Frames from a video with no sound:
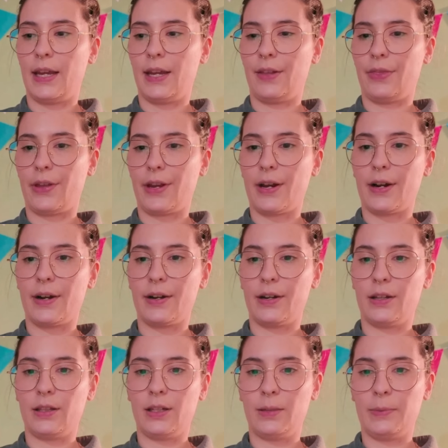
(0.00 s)
and they are
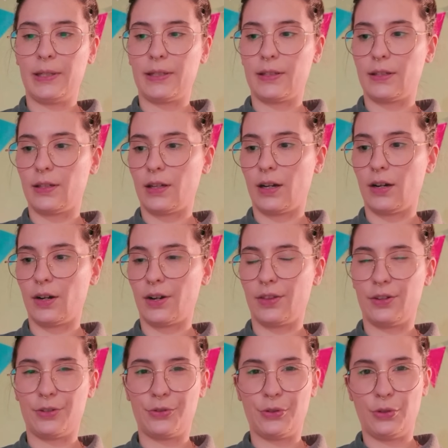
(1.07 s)
a little bit
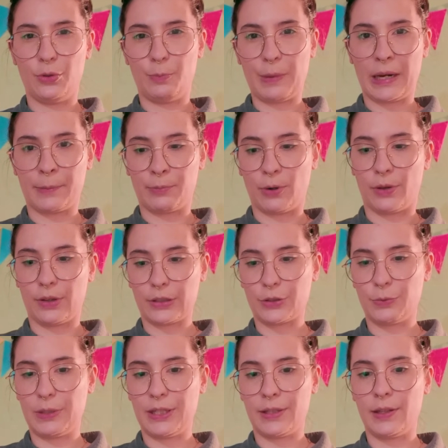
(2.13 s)
harder to pack
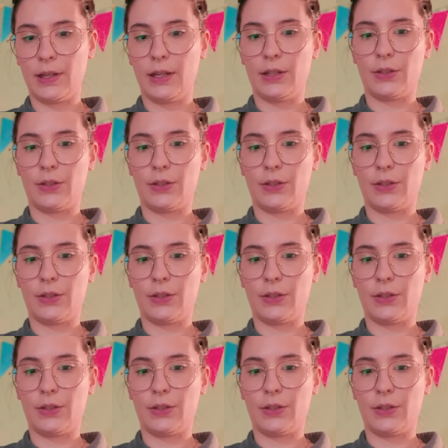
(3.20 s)
products with,